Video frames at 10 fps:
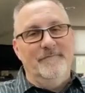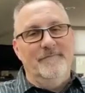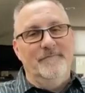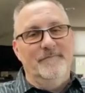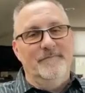
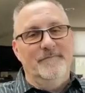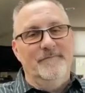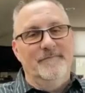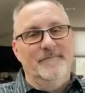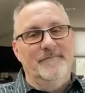
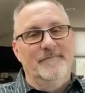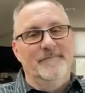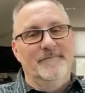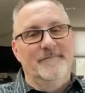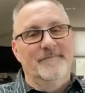
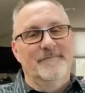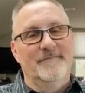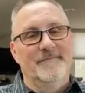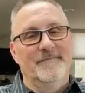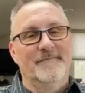
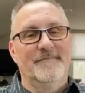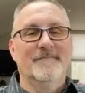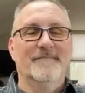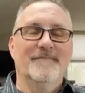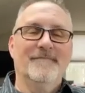
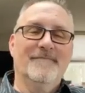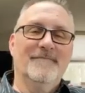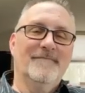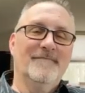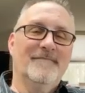
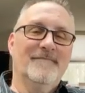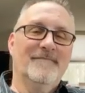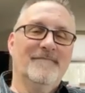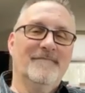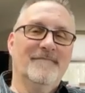
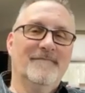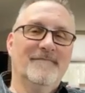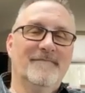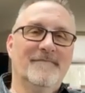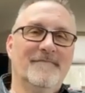
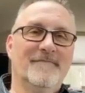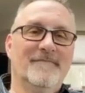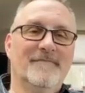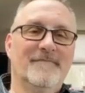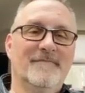(not speaking)